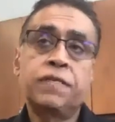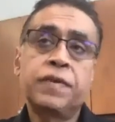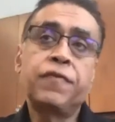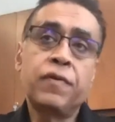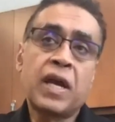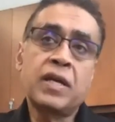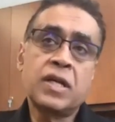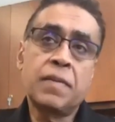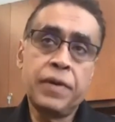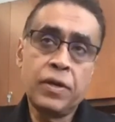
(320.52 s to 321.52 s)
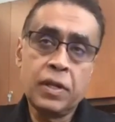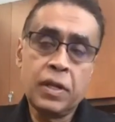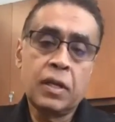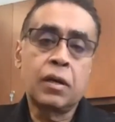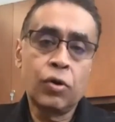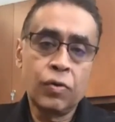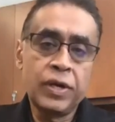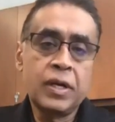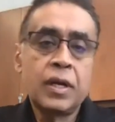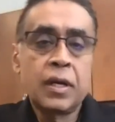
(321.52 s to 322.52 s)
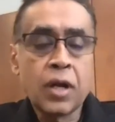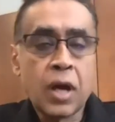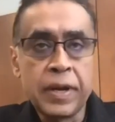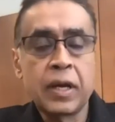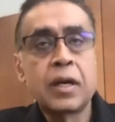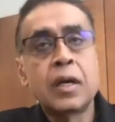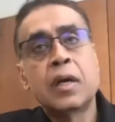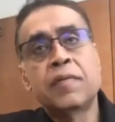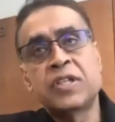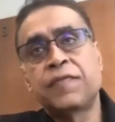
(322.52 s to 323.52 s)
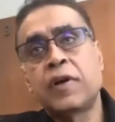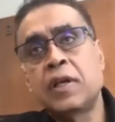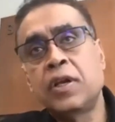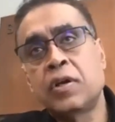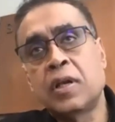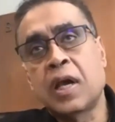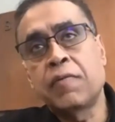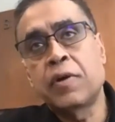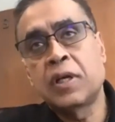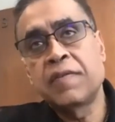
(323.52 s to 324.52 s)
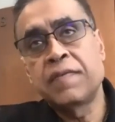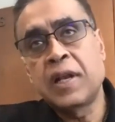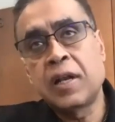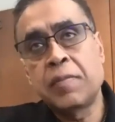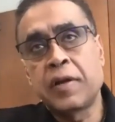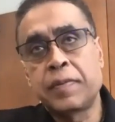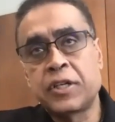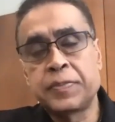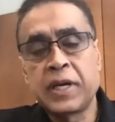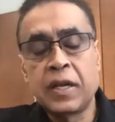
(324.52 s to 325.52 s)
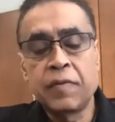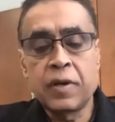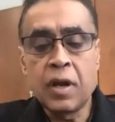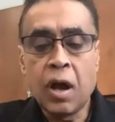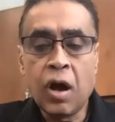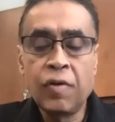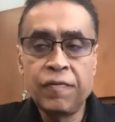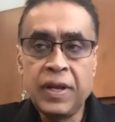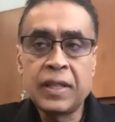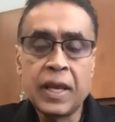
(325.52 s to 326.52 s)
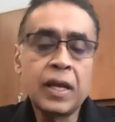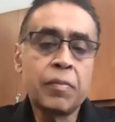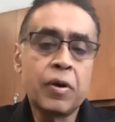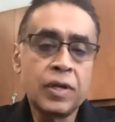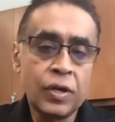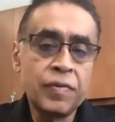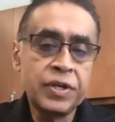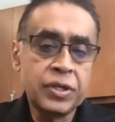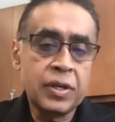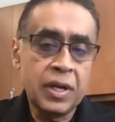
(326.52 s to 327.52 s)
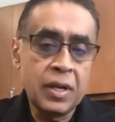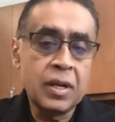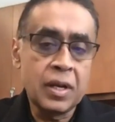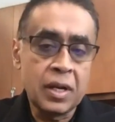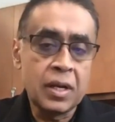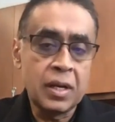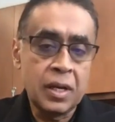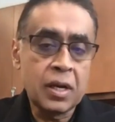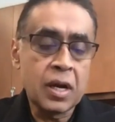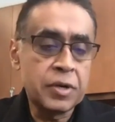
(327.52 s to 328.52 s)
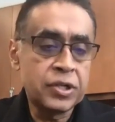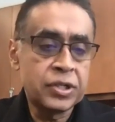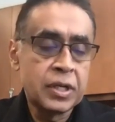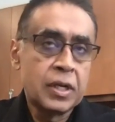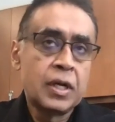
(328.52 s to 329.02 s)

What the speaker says: before I jump into the COVID topic, first of all, I want to give a little bit of perspective on how we think about innovation in commerce.